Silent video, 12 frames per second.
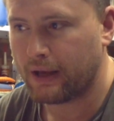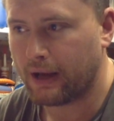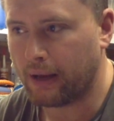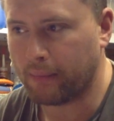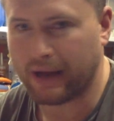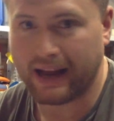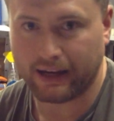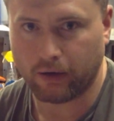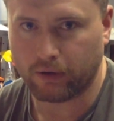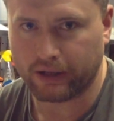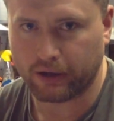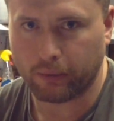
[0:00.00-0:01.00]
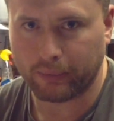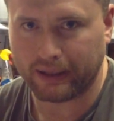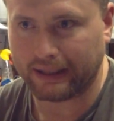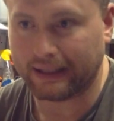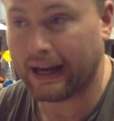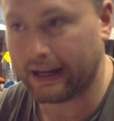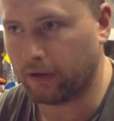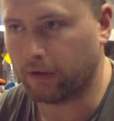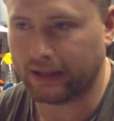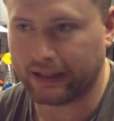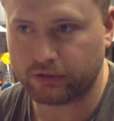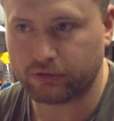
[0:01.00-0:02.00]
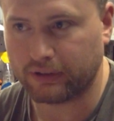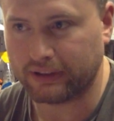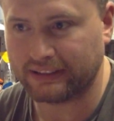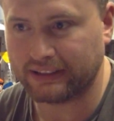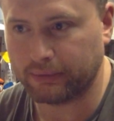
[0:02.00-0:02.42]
and by analog I don't mean like analog electronics,